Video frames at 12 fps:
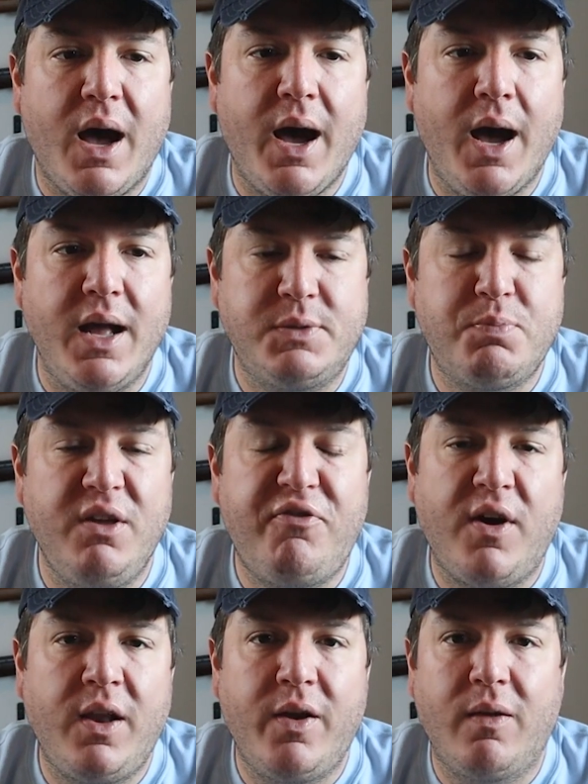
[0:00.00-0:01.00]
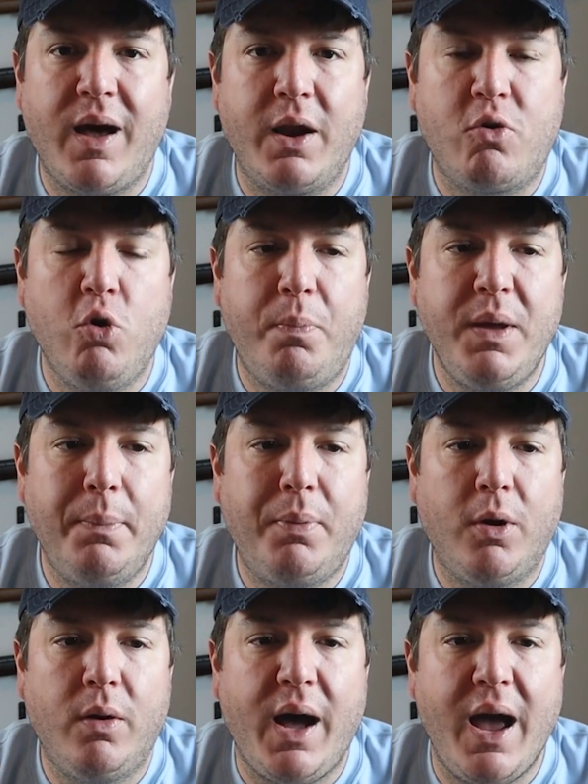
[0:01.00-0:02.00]
Uh, it's pretty fun in there, a lot of cool
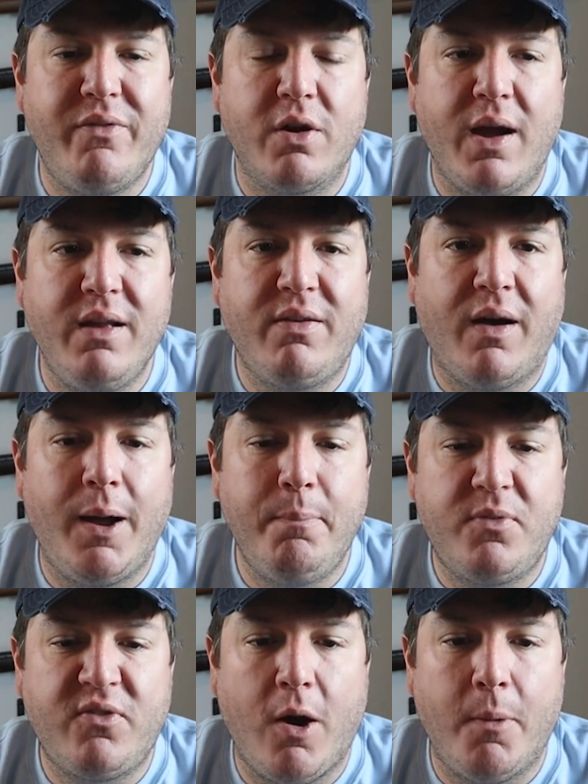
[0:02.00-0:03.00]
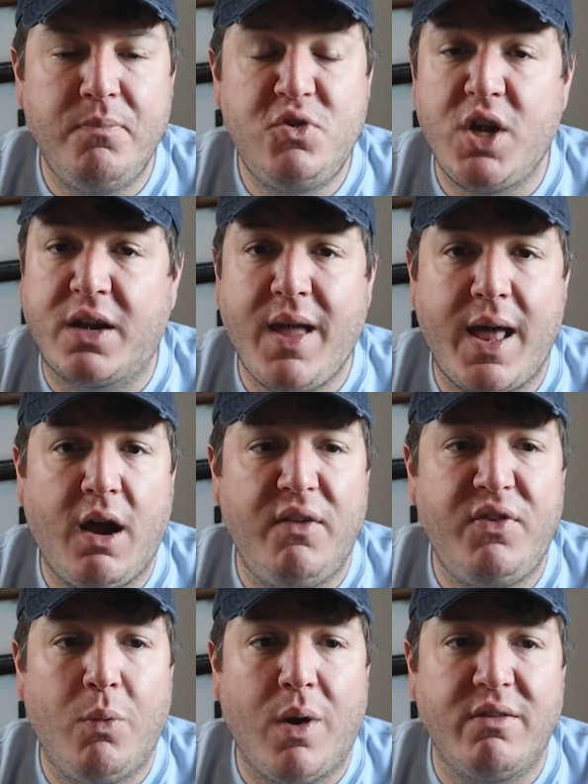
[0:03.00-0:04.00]
people. I have a great time. So check that out
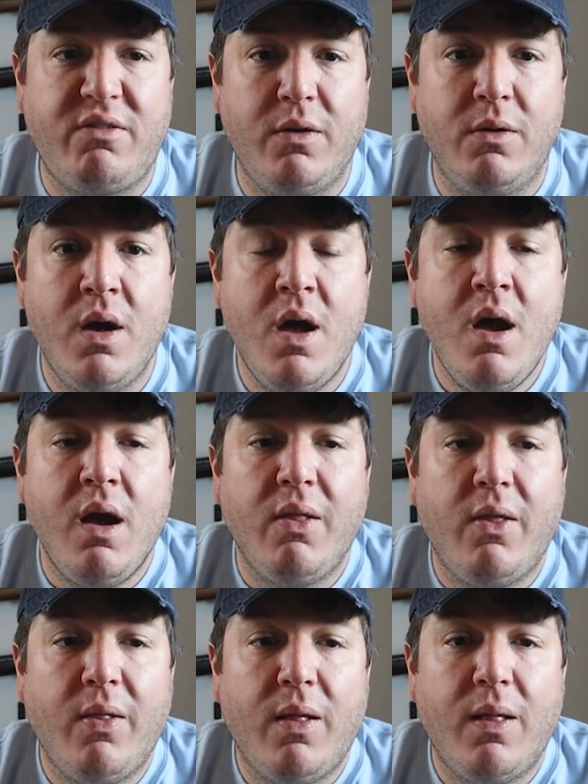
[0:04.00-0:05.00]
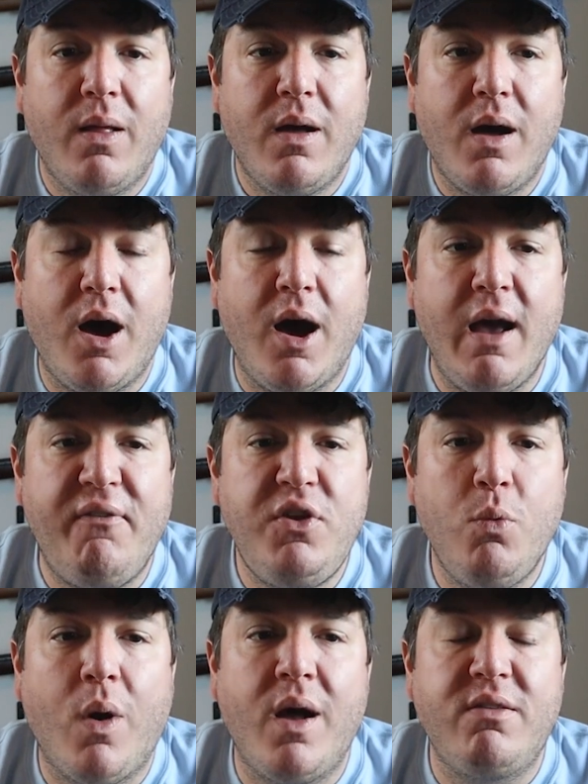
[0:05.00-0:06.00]
if you want to. Uh, if
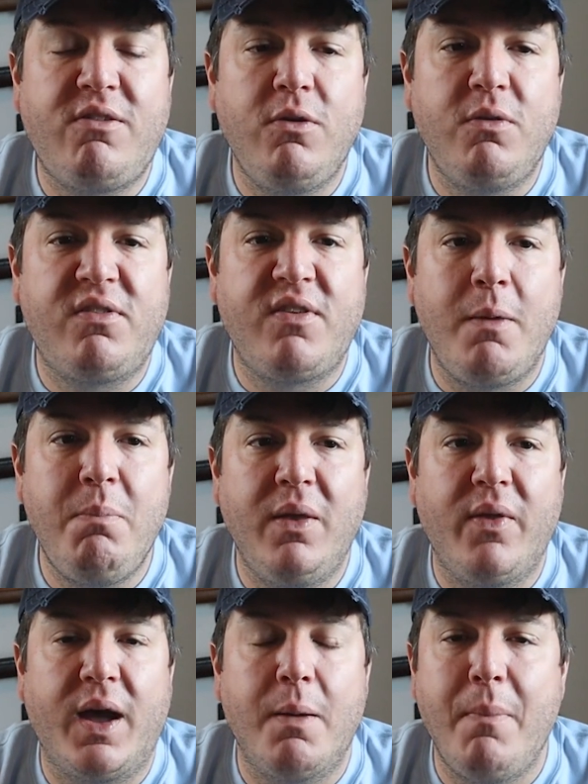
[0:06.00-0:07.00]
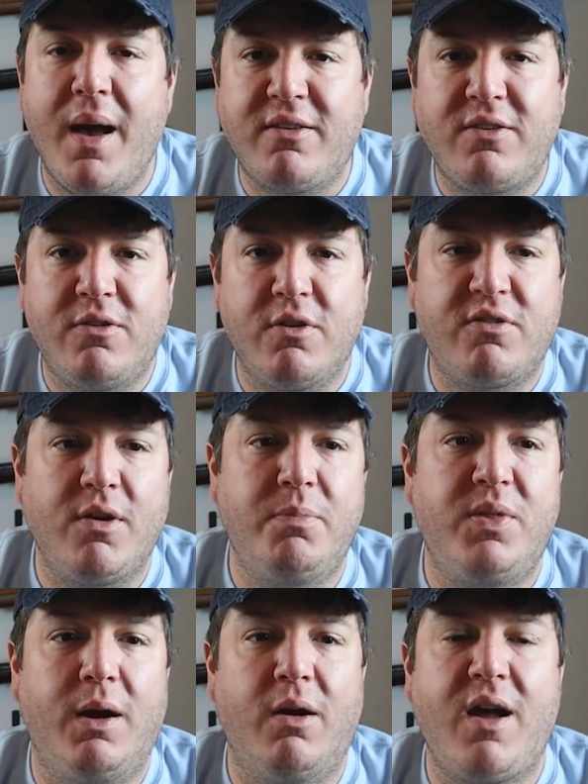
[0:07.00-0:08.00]
you want to send me like a message or
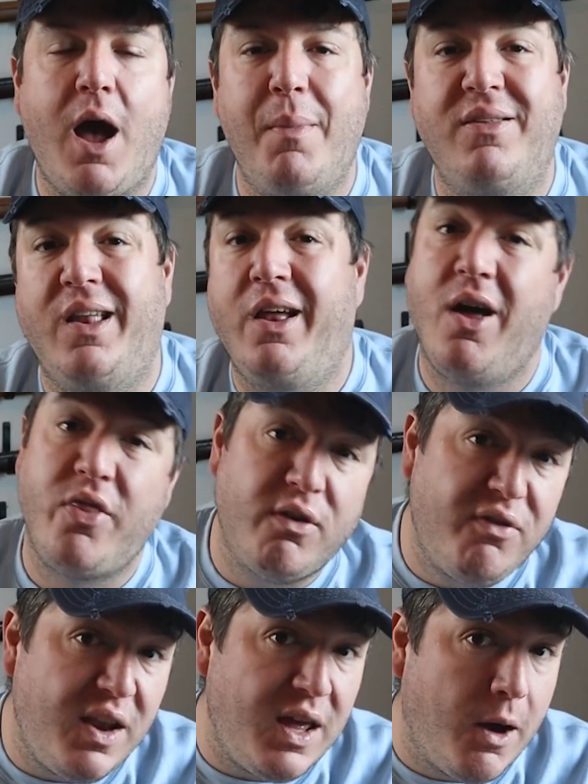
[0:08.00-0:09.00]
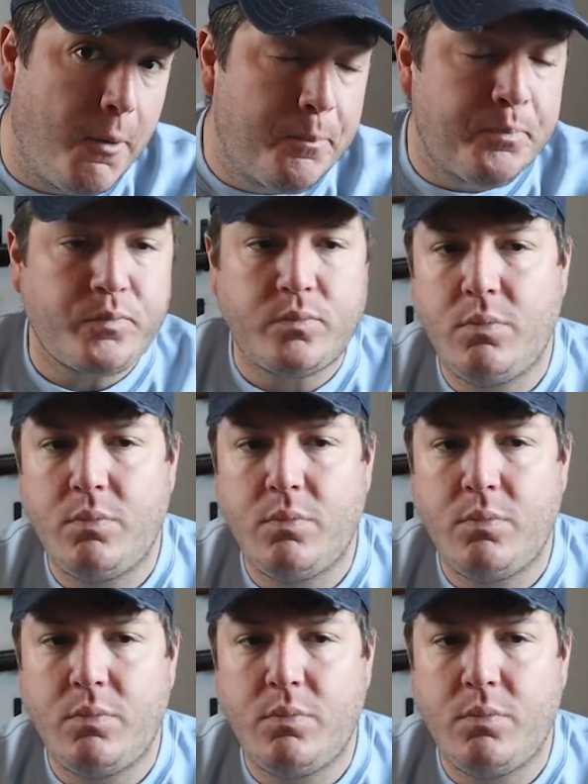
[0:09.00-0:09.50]
something or comment on another video,